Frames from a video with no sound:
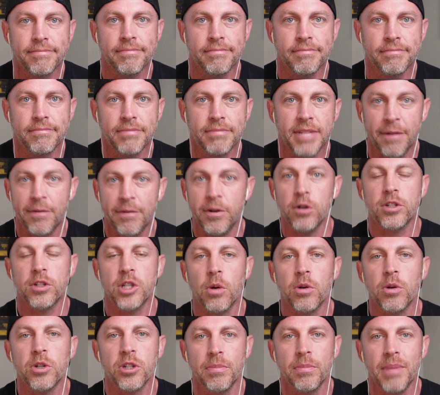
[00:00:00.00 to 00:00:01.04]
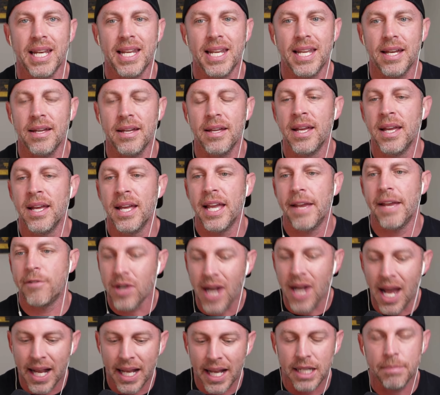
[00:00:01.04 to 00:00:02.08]
If you're social media, if you're
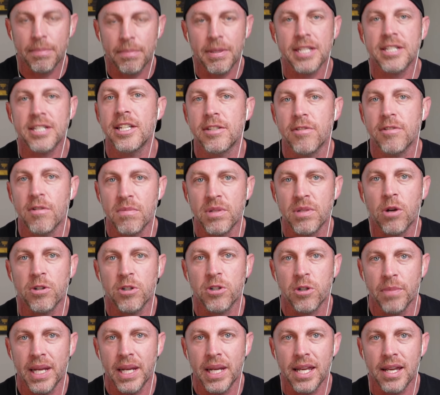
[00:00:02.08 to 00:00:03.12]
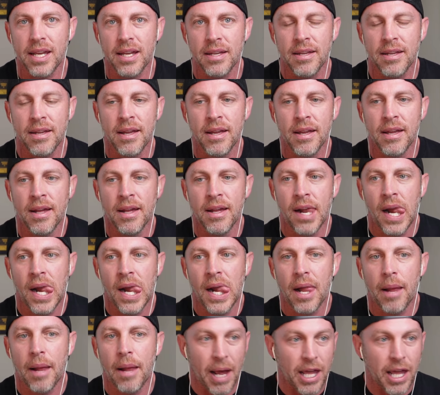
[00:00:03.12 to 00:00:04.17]
not getting business from social media,
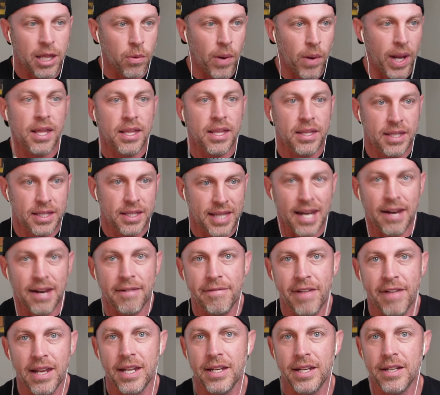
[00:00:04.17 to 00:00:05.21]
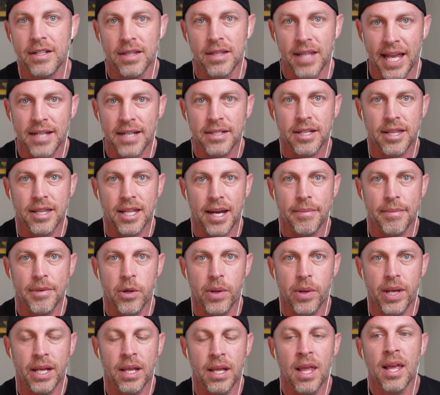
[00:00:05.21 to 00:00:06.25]
and by the way, that event in Atlanta that I'm
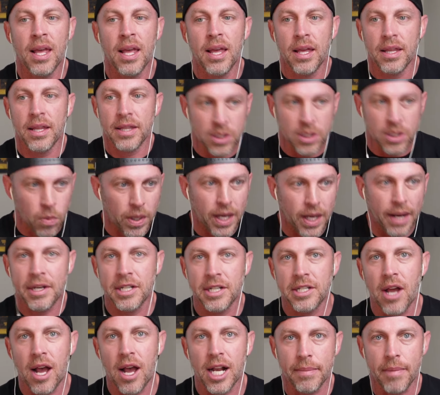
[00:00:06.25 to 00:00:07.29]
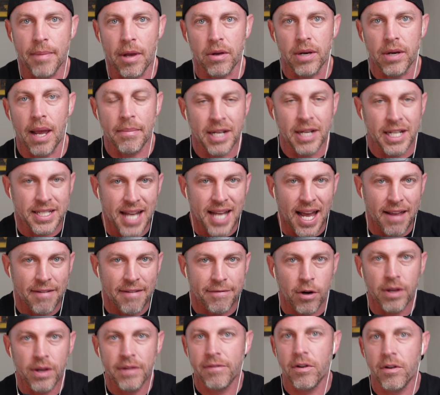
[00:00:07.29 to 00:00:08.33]
doing, this is what I'm going to talk about. I'm going to dive
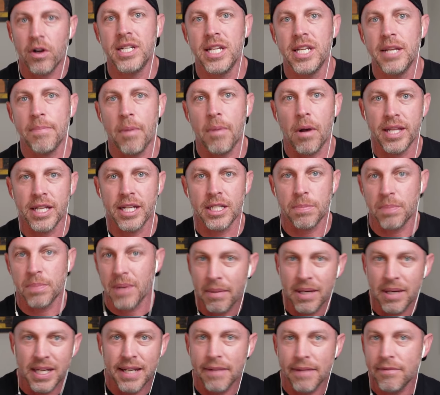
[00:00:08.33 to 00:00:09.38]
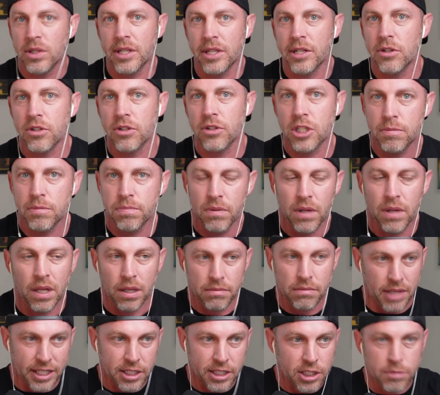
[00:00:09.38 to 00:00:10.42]
very, very deep on this, but I'm going to give you a little uh,
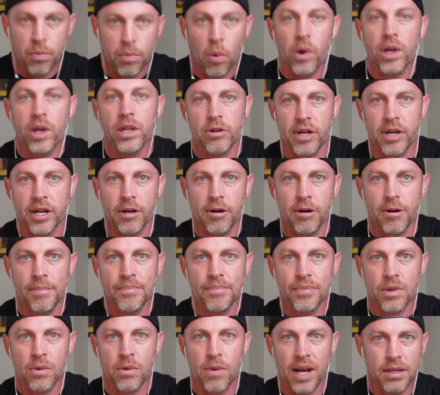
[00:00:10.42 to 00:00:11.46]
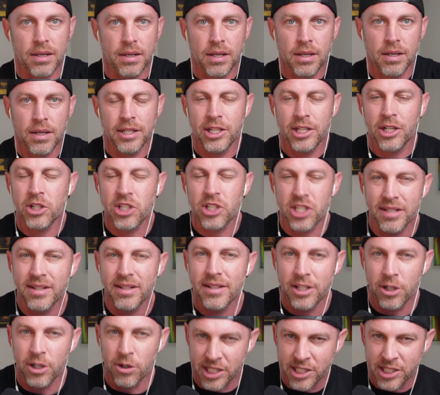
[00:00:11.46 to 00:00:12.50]
like spoiler here, right? You,
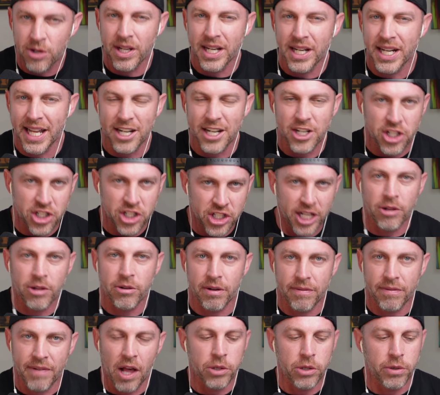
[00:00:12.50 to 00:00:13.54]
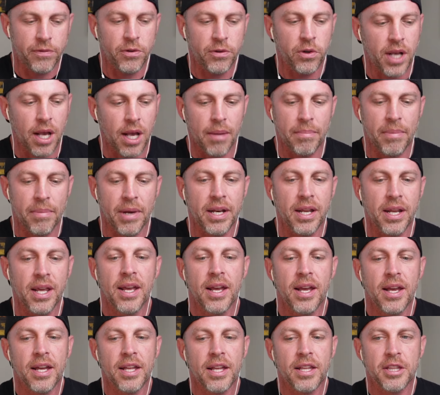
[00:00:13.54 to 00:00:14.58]
you're still going to get a shitload of value if you come, but
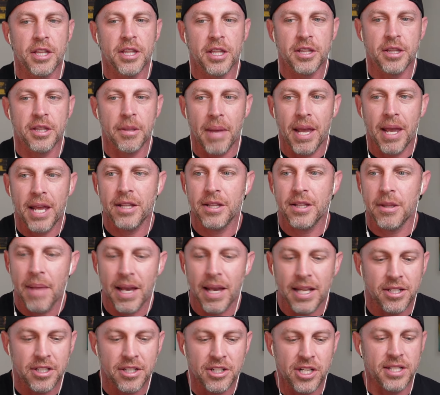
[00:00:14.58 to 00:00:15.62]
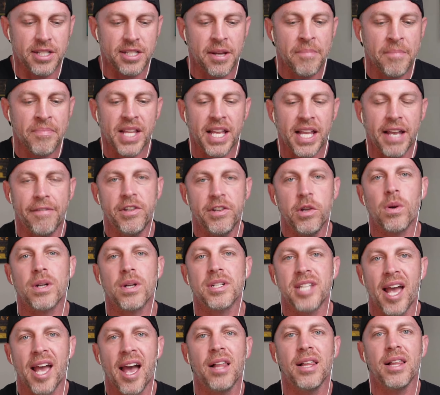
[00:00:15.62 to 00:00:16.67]
the the, ma- the message is if you are
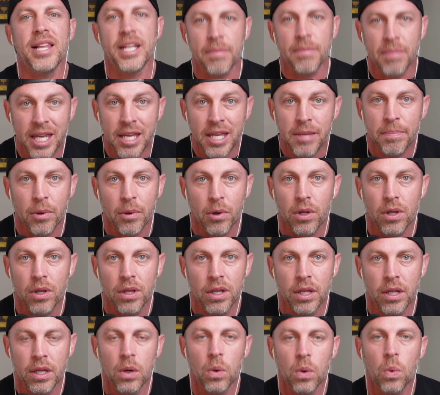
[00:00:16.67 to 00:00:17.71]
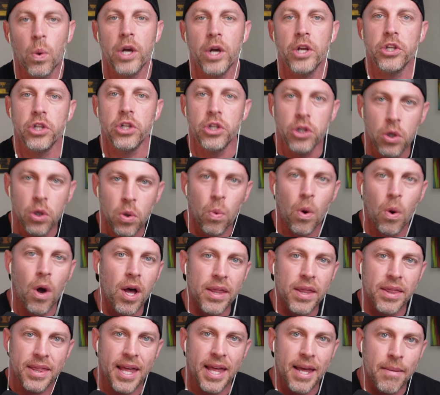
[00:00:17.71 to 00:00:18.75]
telling people what you
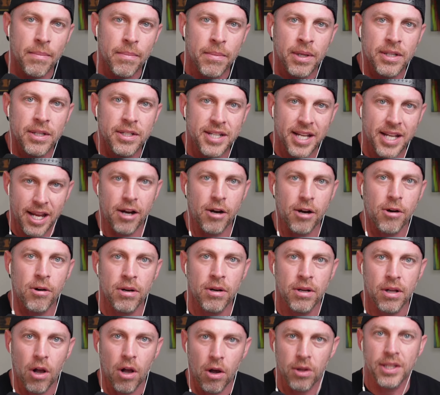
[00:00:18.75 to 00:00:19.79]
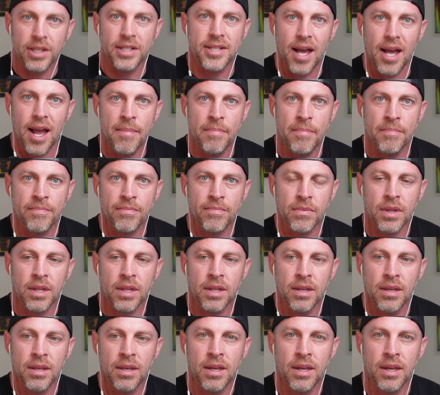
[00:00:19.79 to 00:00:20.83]
want them to hear all the time,
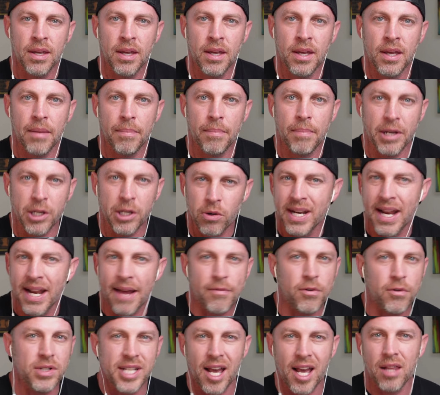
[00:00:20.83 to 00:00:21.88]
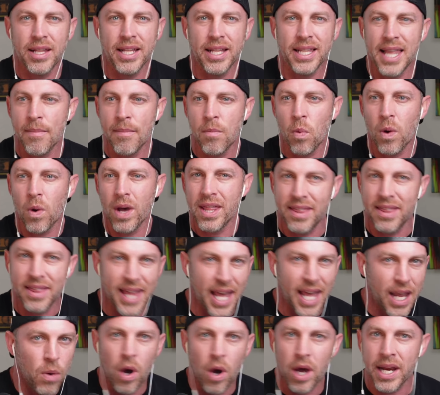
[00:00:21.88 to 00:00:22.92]
but you're never telling them what
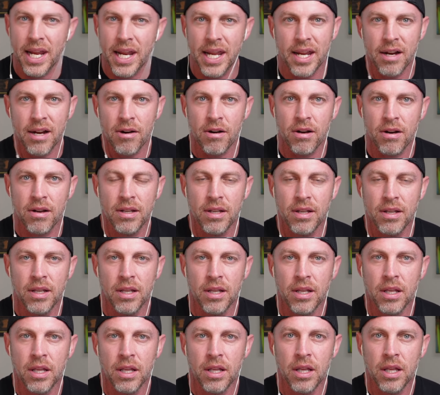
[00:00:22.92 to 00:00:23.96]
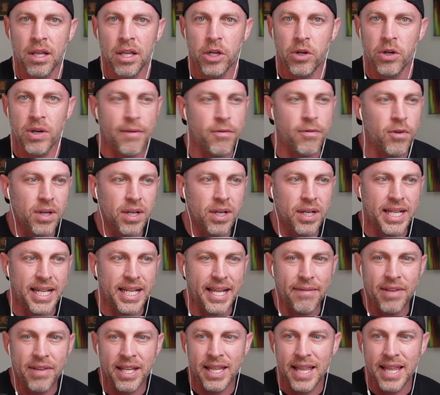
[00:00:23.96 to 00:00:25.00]
they want to hear. You're never
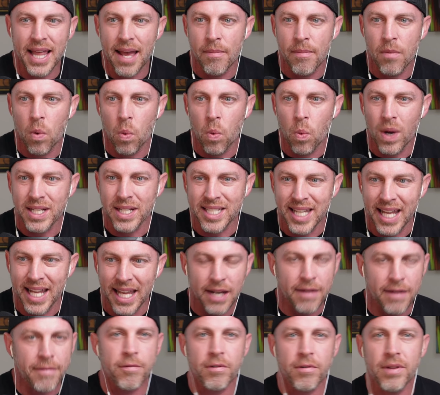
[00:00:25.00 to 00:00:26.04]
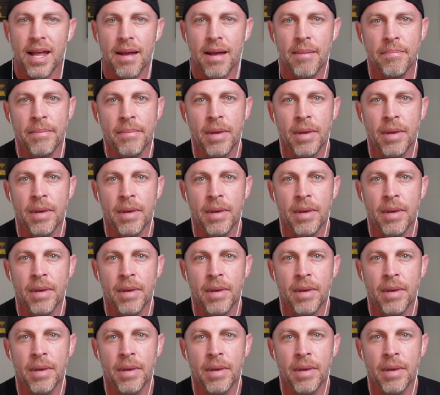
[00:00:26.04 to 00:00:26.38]
giving them what's in it for them.